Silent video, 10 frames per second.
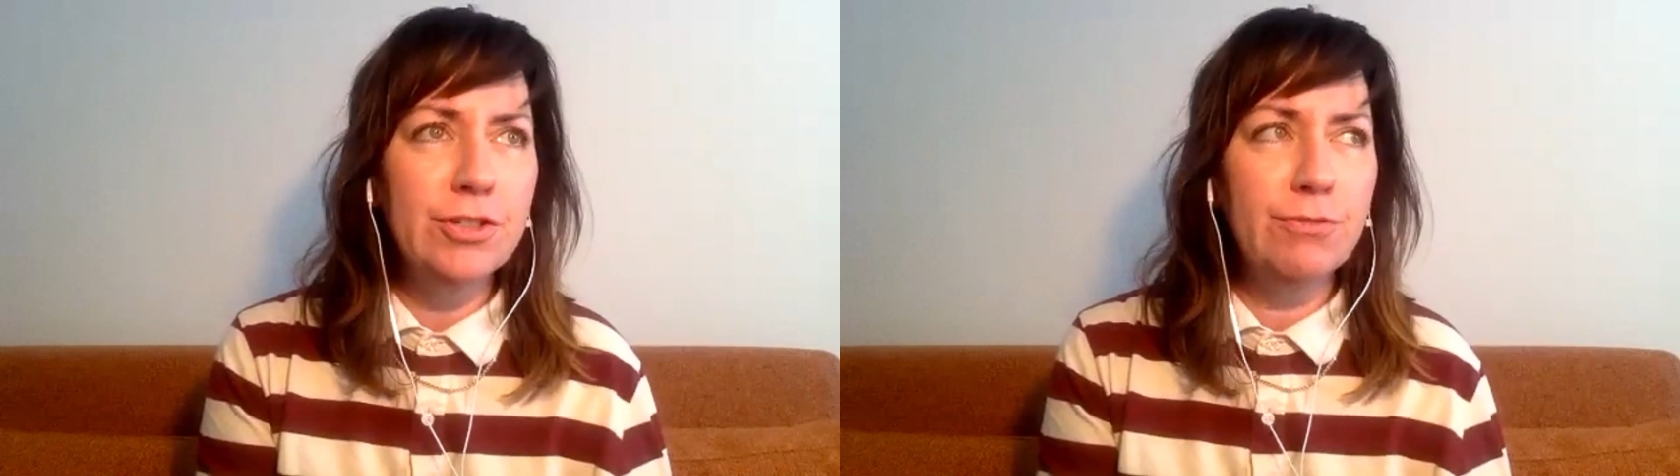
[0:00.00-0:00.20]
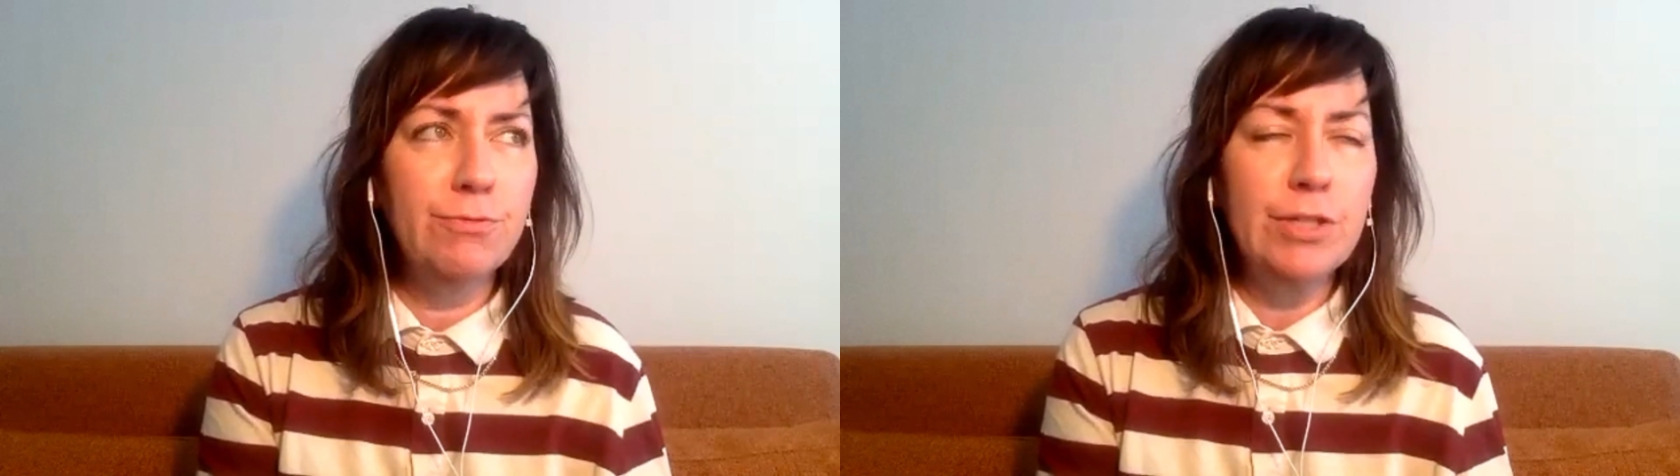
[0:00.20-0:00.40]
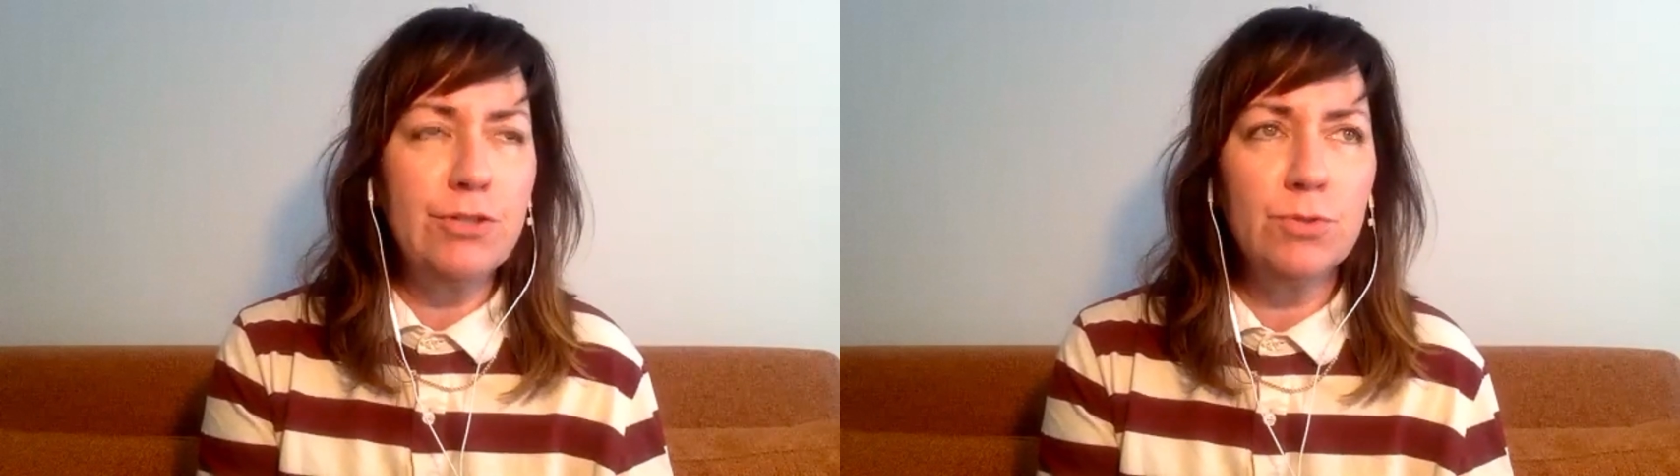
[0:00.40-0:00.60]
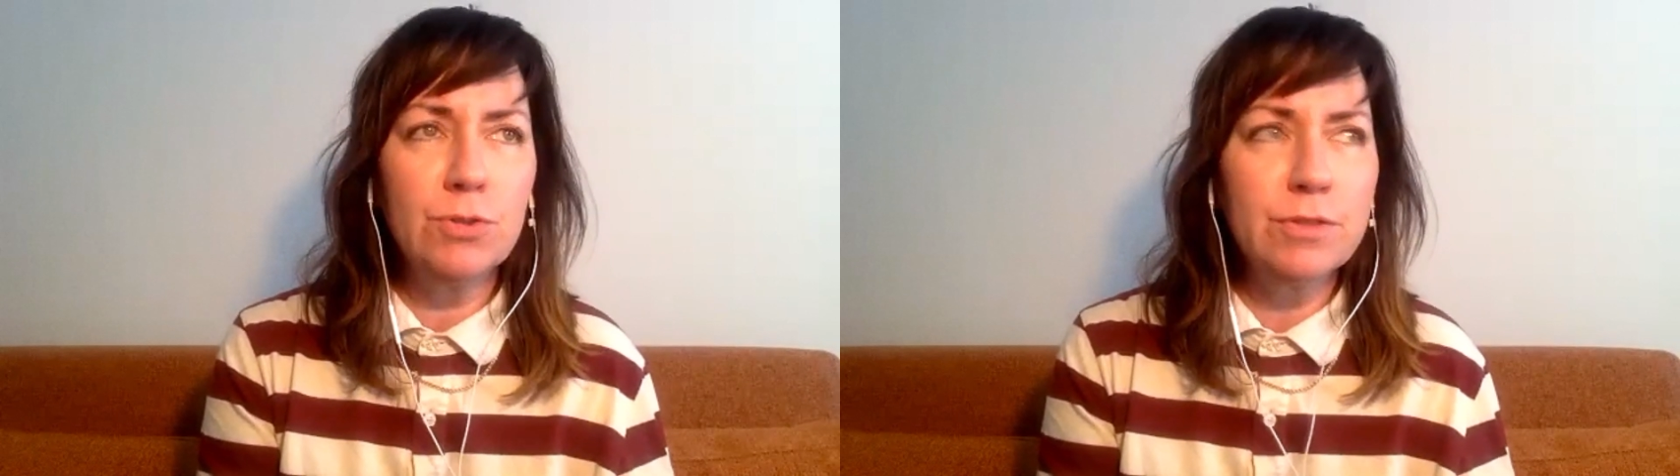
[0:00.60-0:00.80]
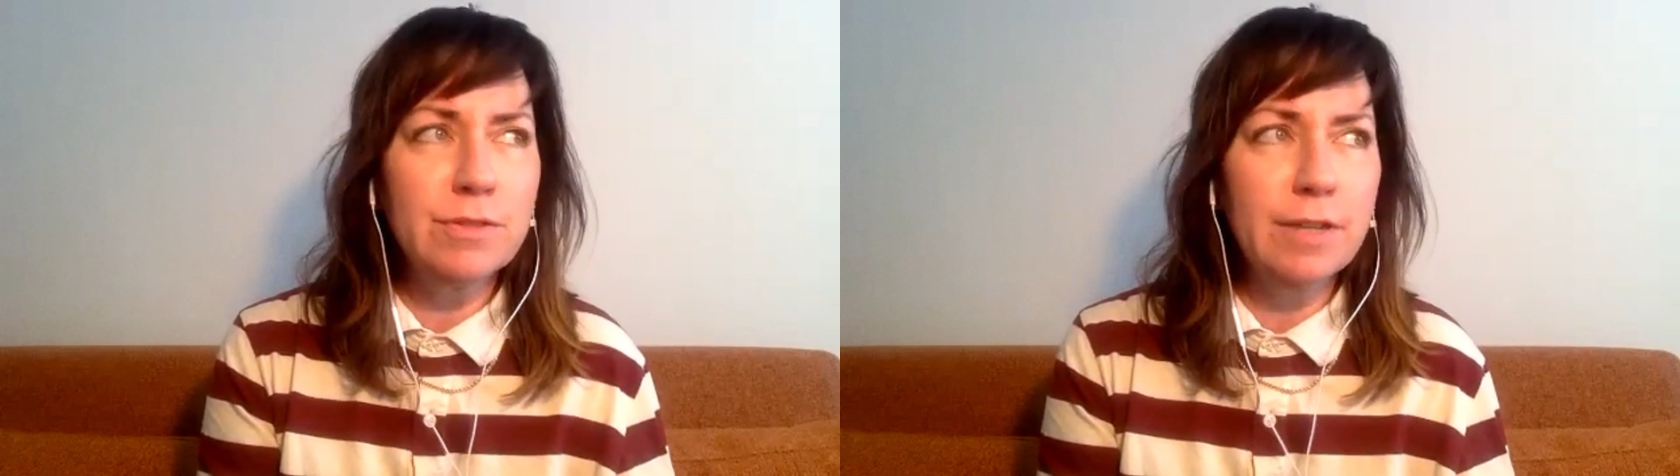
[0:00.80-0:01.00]
to
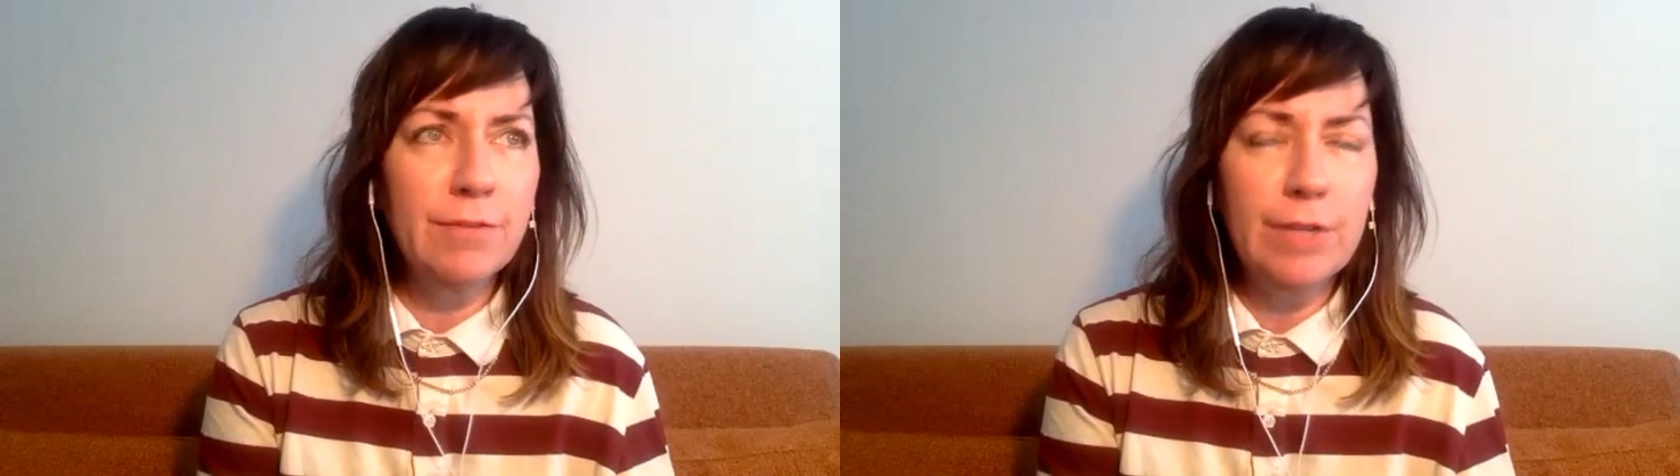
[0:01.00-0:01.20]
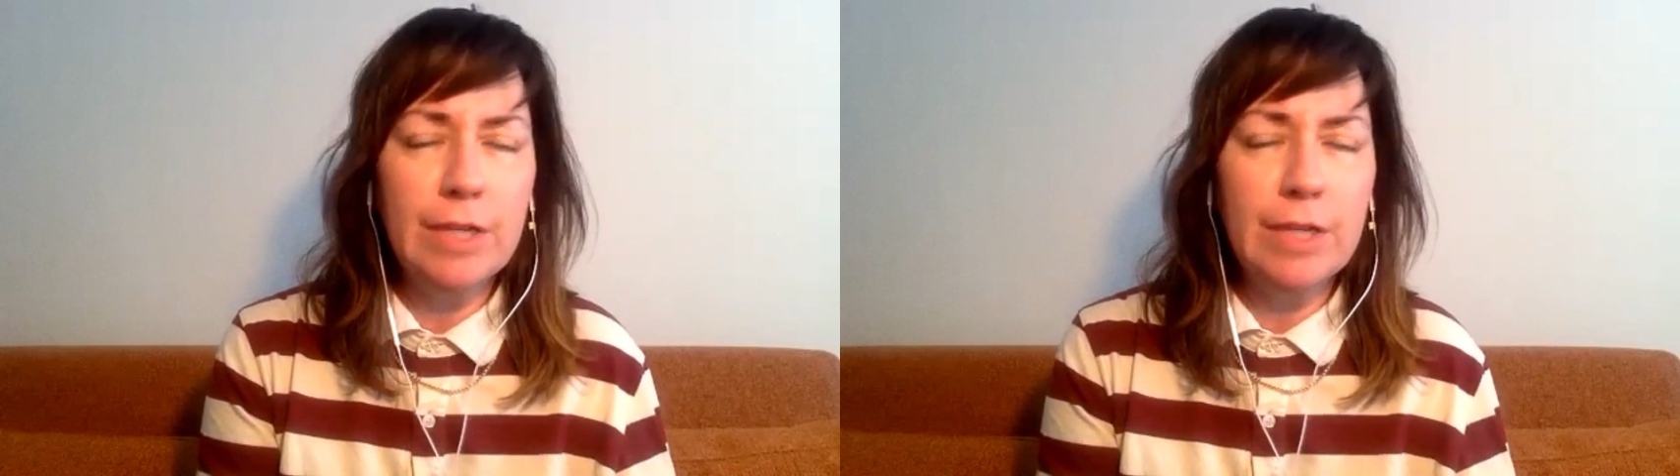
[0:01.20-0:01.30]
visual stuff.